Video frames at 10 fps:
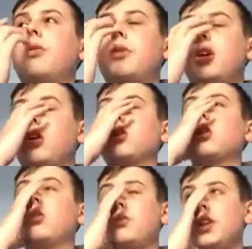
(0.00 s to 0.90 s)
Oh my god,
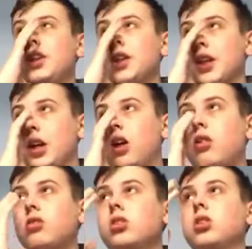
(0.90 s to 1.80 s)
Dolph, please kick
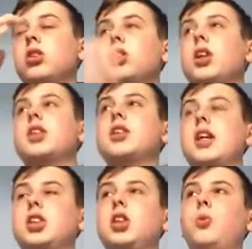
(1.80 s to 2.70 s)
out. This is
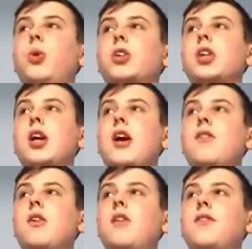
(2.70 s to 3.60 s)
actually the worst night
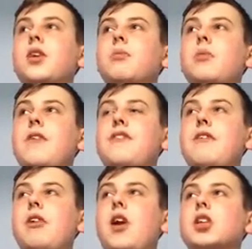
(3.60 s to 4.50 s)
ever. My
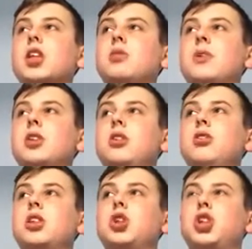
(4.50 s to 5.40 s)
favourite wrestler is about to
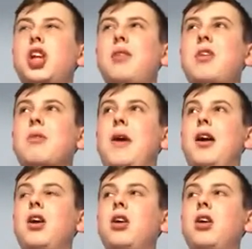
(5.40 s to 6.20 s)
lose to Shane McMahon.